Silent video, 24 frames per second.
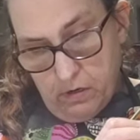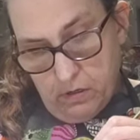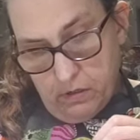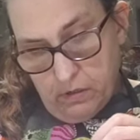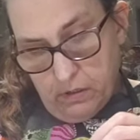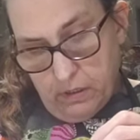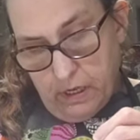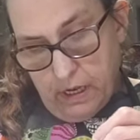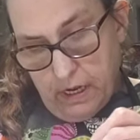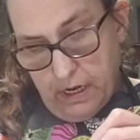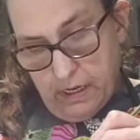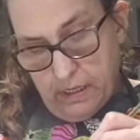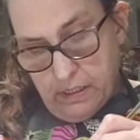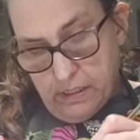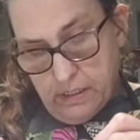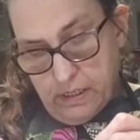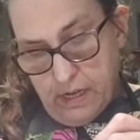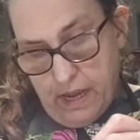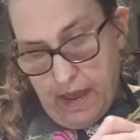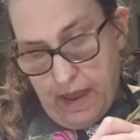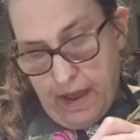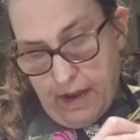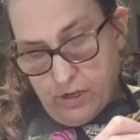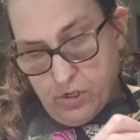that it's
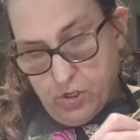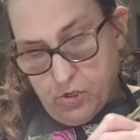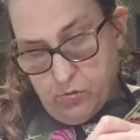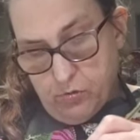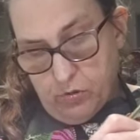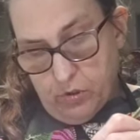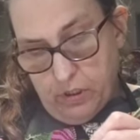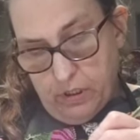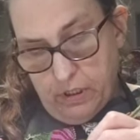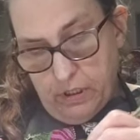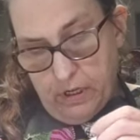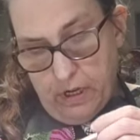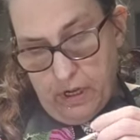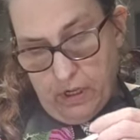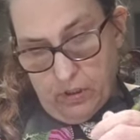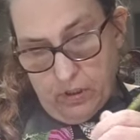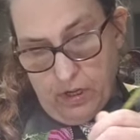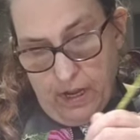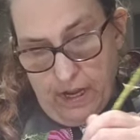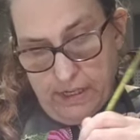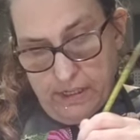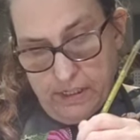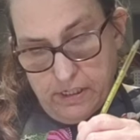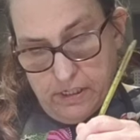actually a
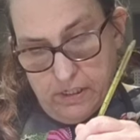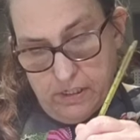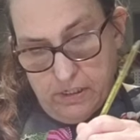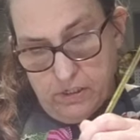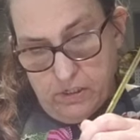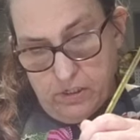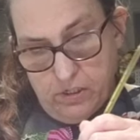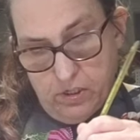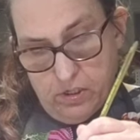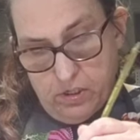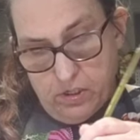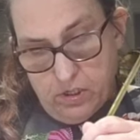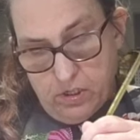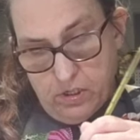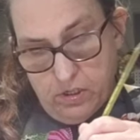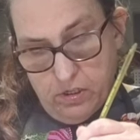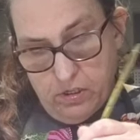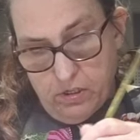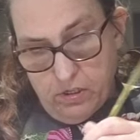licensed,